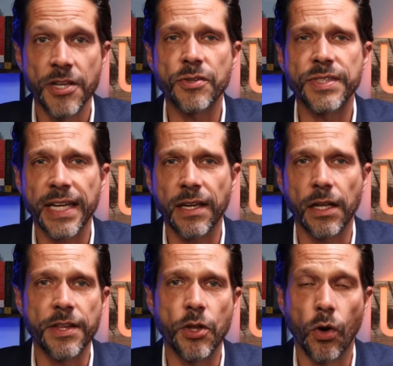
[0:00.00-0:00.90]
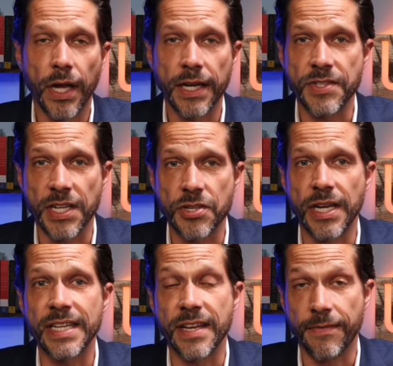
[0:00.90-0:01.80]
So technically, the
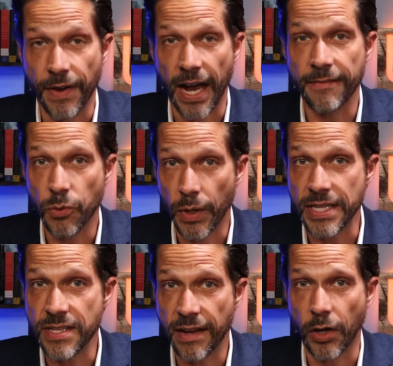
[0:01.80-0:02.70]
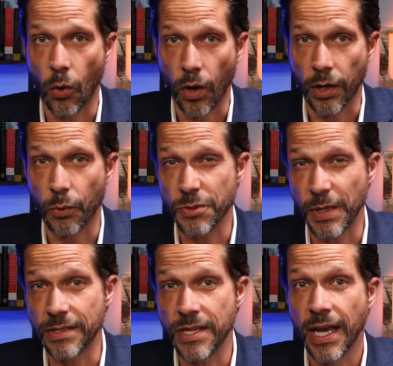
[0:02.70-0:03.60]
organization is a 527 org, which
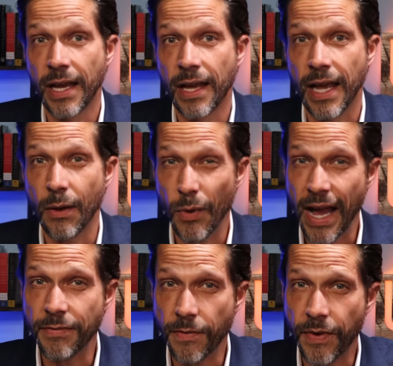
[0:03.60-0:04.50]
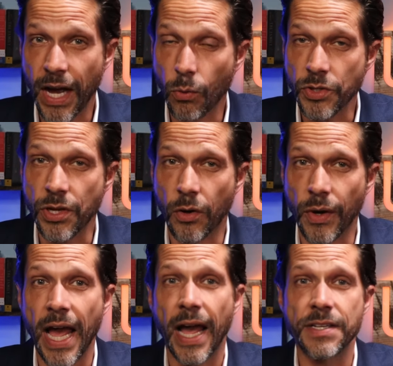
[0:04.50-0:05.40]
means it would have to file what's
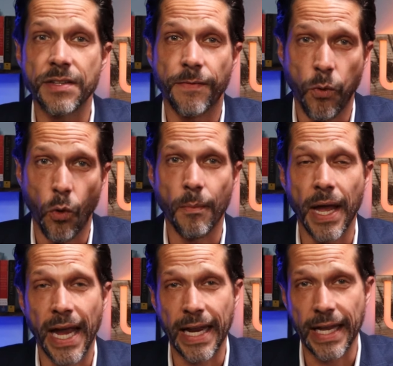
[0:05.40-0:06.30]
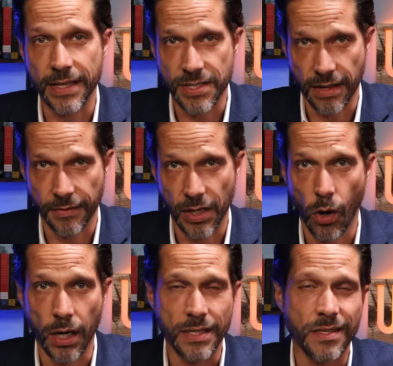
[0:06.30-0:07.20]
known as a Form
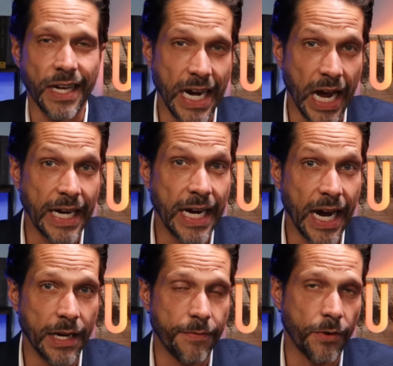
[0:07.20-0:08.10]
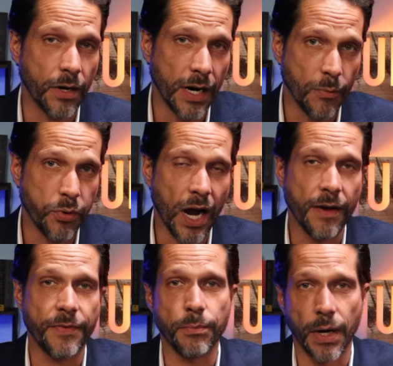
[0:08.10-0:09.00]
8871. It's like a 990 for a
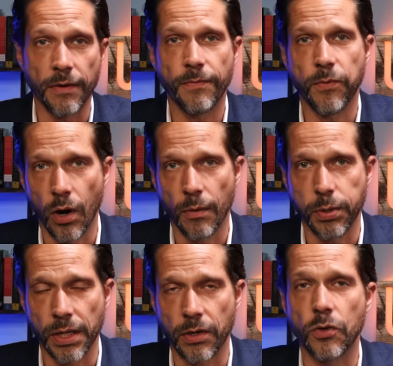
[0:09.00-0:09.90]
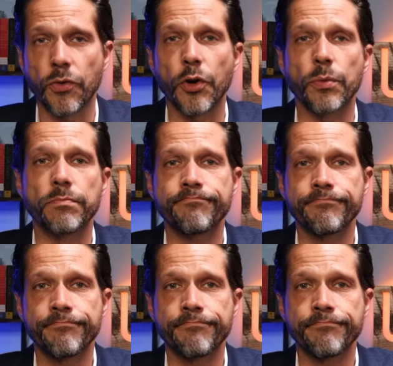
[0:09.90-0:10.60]
nonprofit, but for a political group,